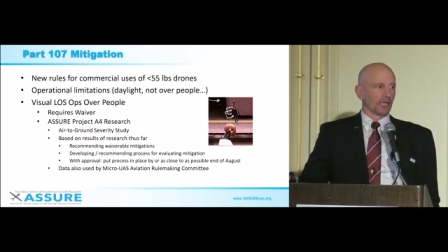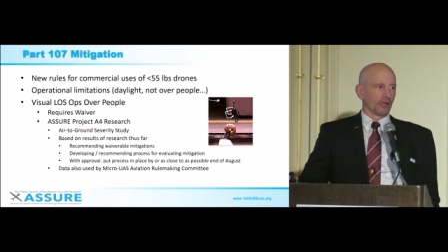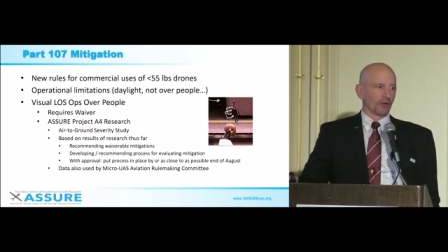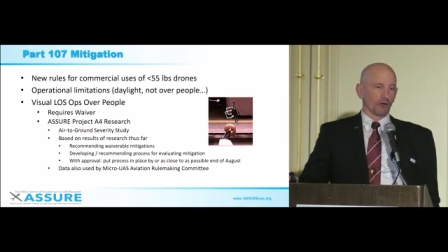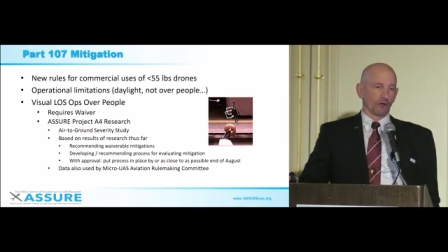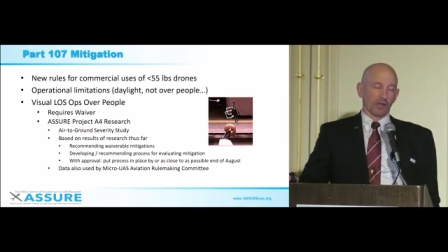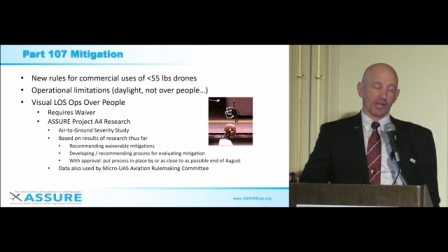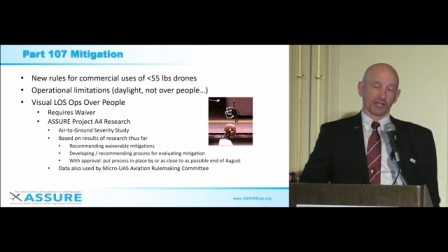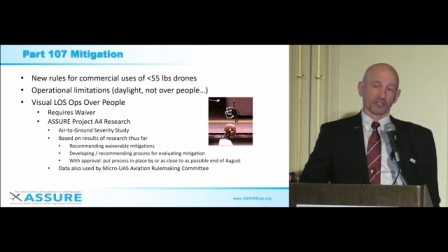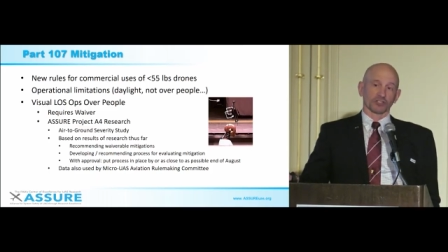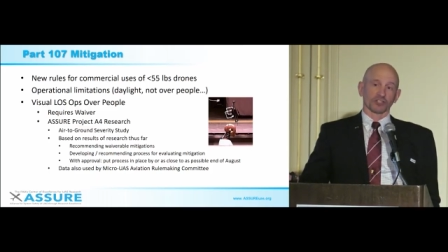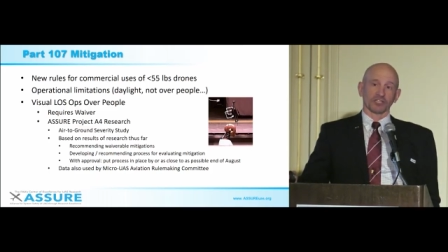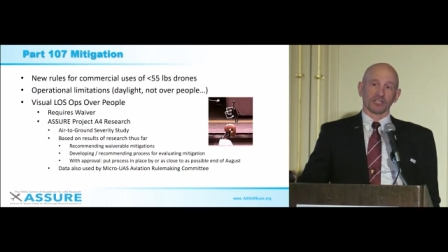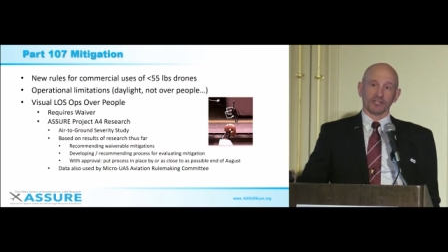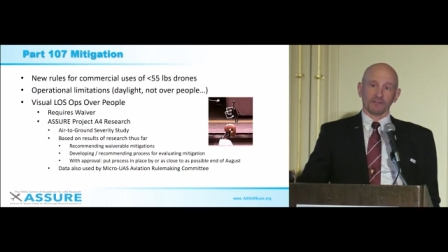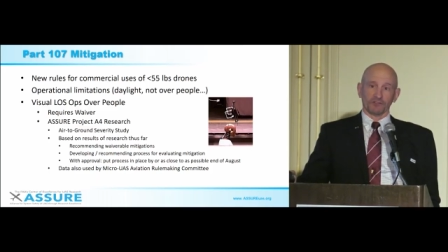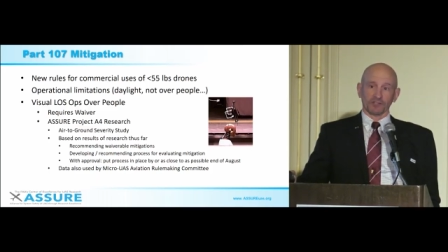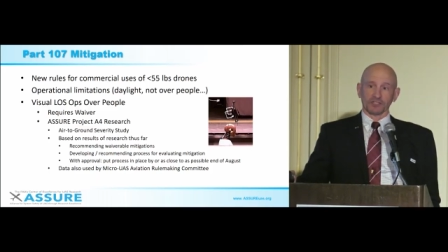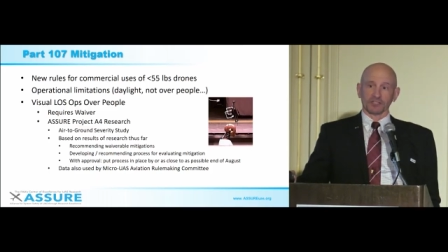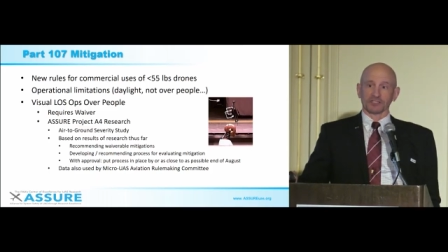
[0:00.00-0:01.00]
or
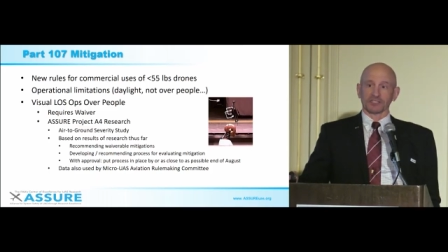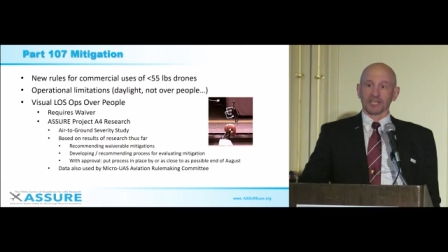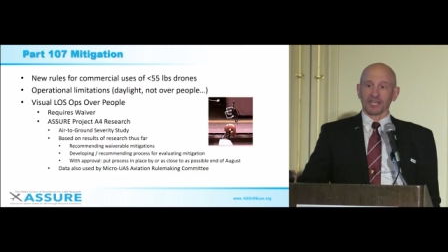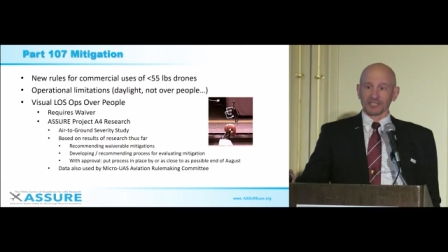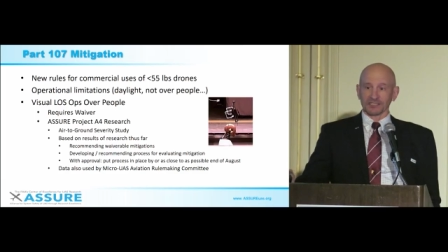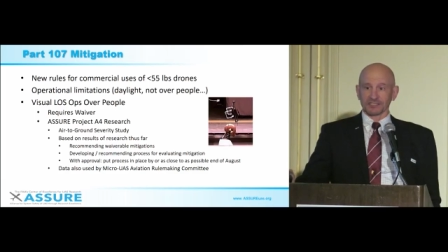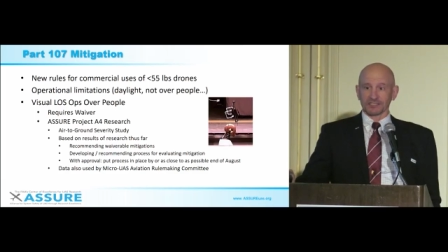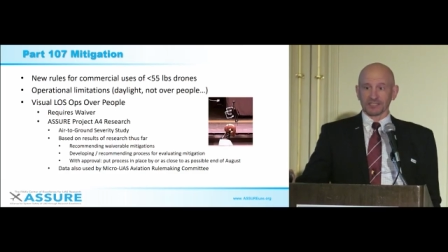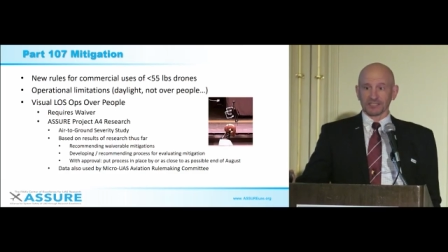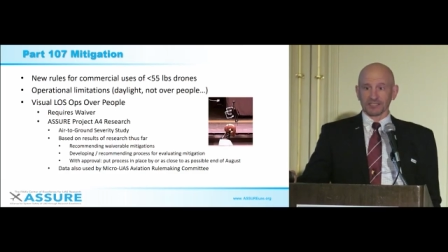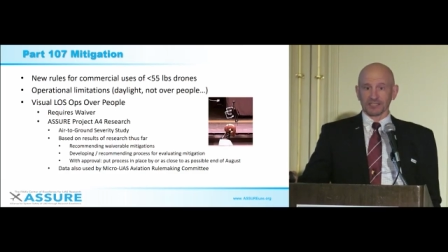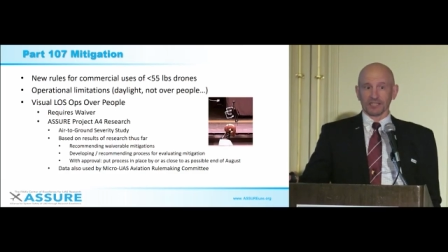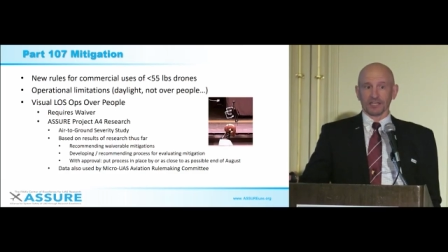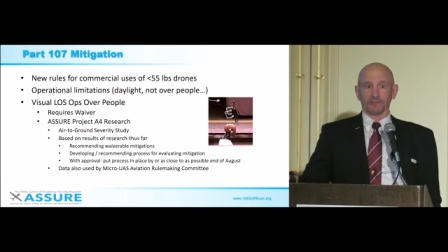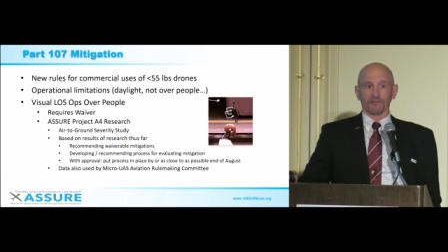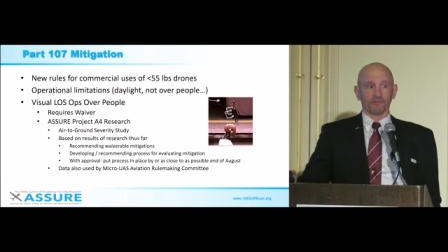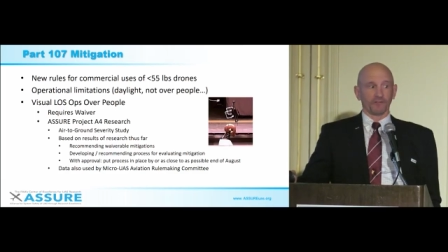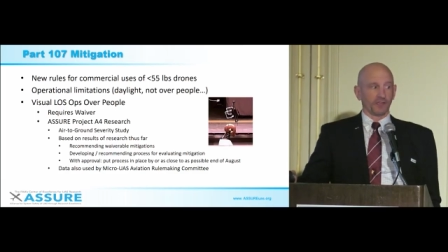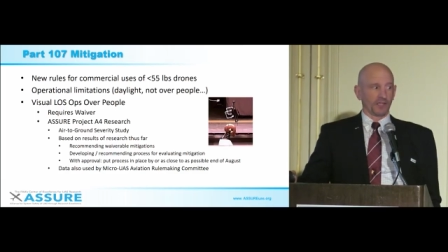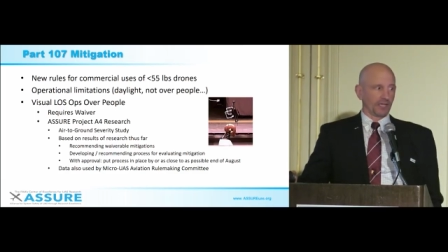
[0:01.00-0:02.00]
actually even testing the
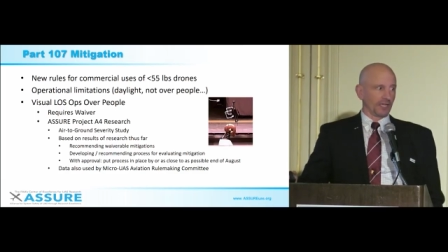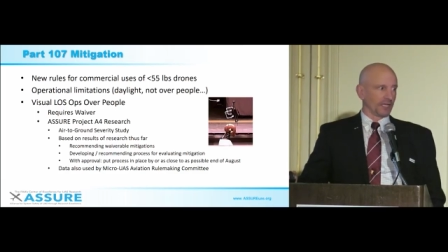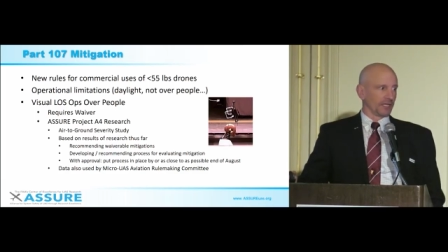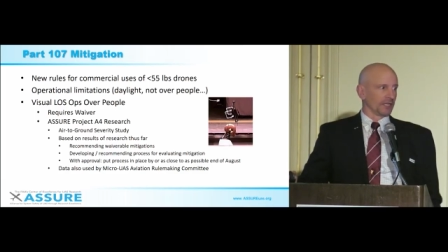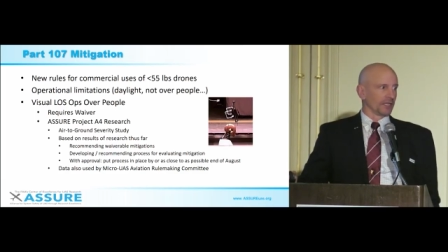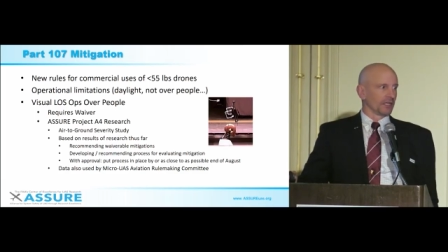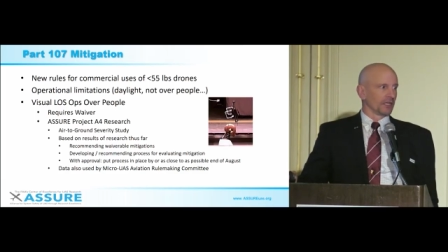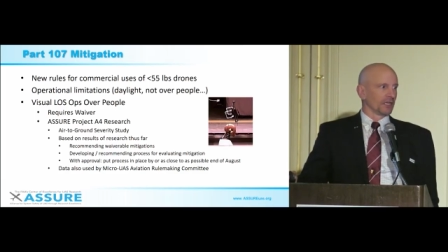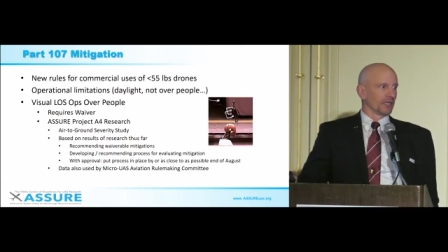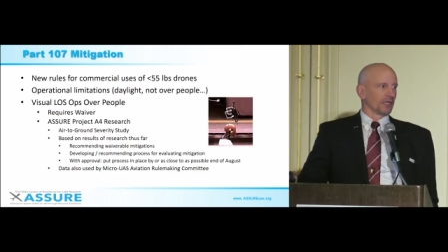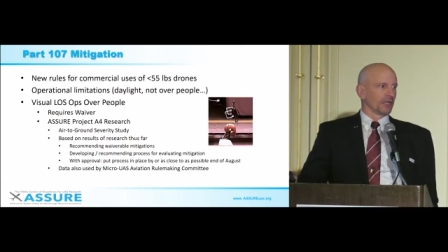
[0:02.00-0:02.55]
F A A,